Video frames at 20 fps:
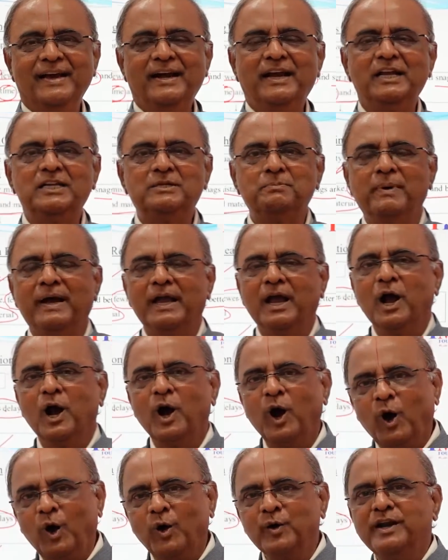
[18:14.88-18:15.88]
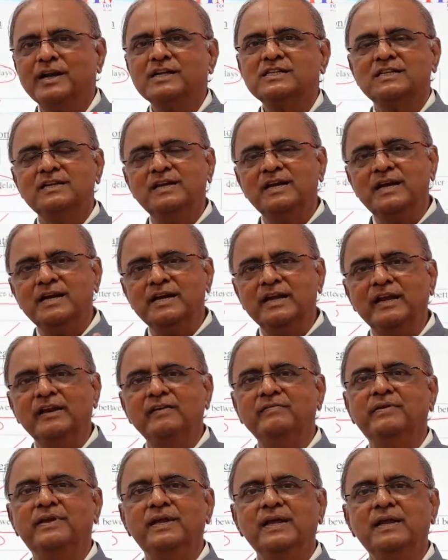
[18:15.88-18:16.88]
It is by honestly
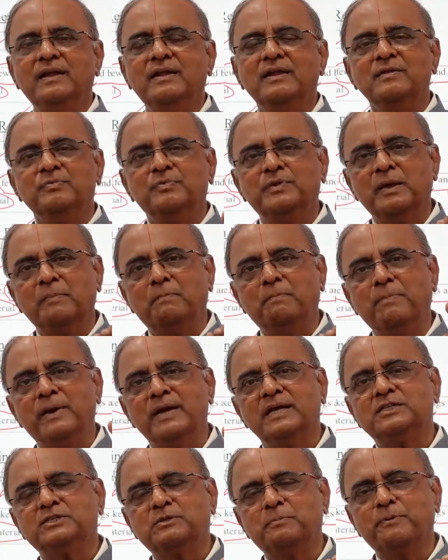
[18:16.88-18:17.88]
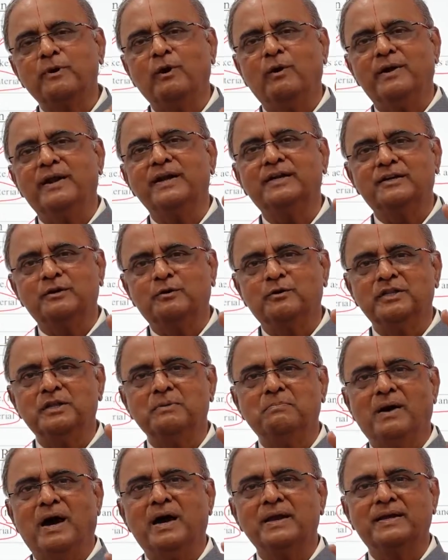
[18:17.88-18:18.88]
delivering the best product to
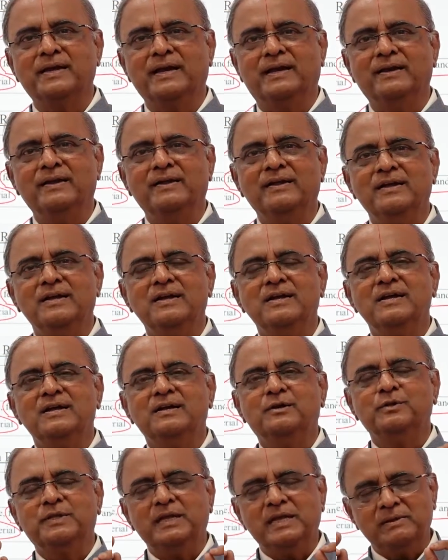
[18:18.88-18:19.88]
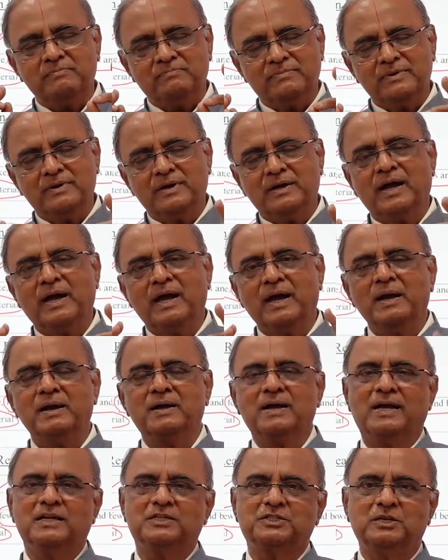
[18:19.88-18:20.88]
the market, to the
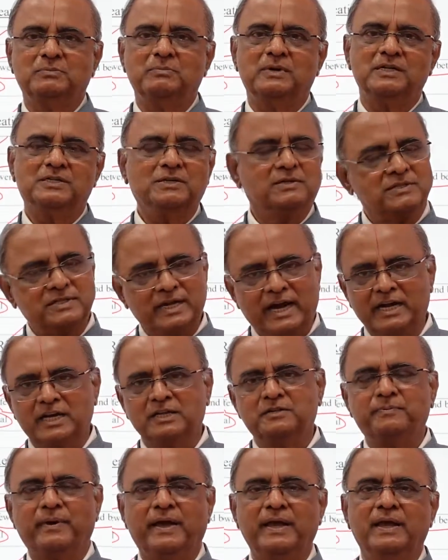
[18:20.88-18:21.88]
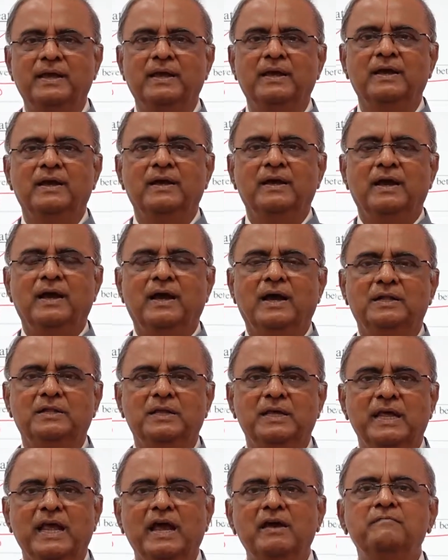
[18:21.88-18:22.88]
customers, satisfying
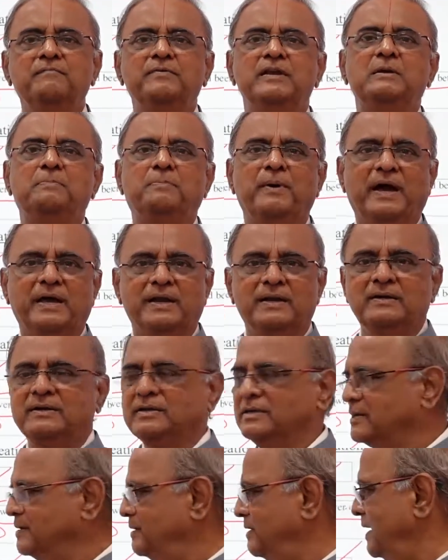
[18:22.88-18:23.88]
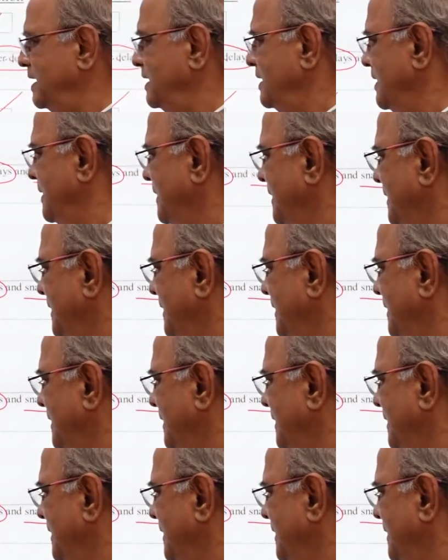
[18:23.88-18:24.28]
every parent, right?